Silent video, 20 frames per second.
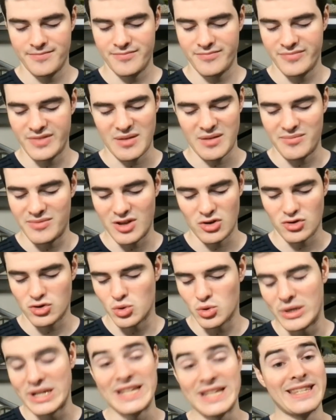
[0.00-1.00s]
They, they're
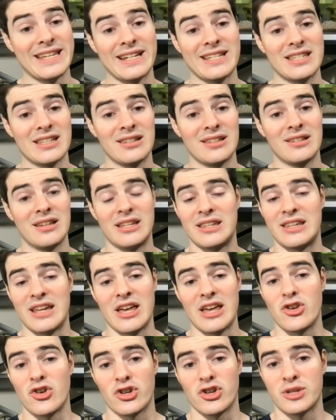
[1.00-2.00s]
twenty-sixth in
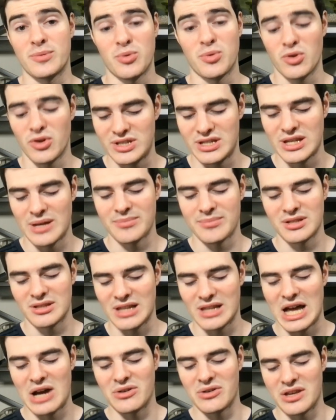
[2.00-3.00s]
net yards per attempt
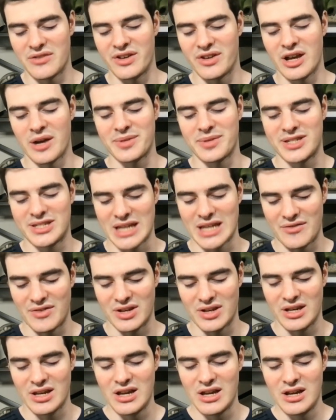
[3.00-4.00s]
allowed, giving up
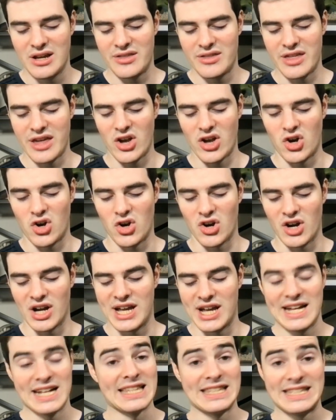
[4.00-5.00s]
seven. They are
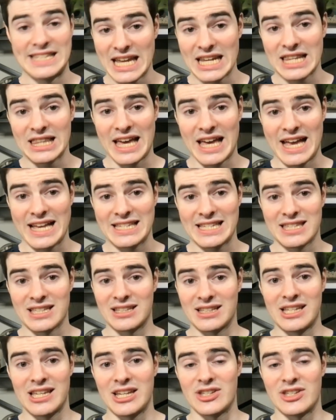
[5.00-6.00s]
dead last in the
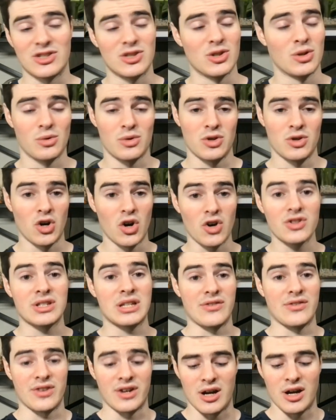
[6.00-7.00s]
league in total yards
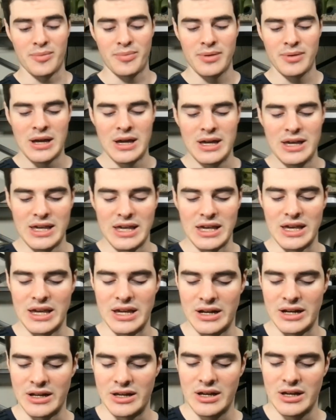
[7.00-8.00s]
given up
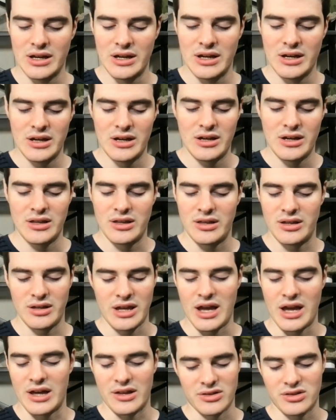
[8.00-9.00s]
in,
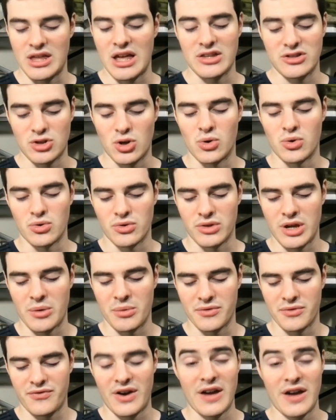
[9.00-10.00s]
yeah, that total there
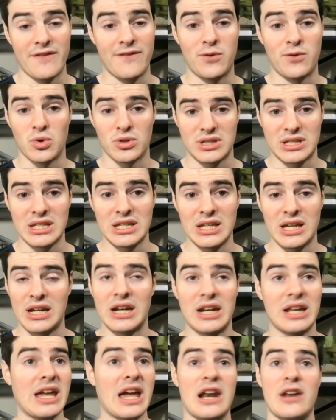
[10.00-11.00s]
with five fourteen. And
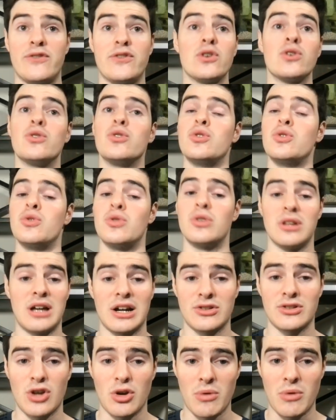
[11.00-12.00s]
again, if you're new to
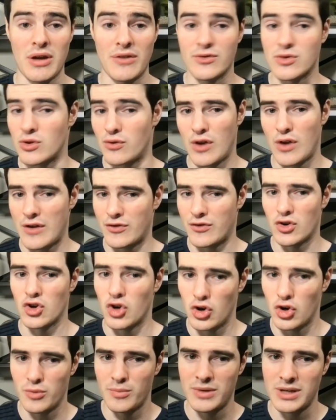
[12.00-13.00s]
Locked On Ravens, or if you haven't
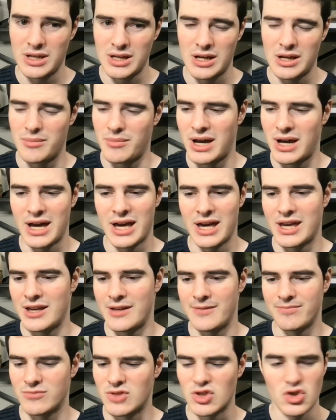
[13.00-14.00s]
heard me in
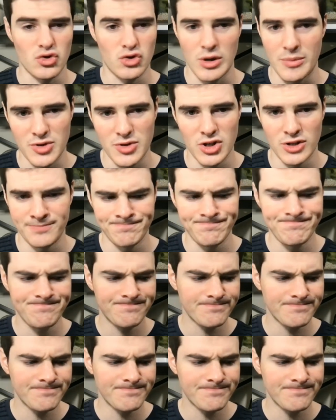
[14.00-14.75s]
my description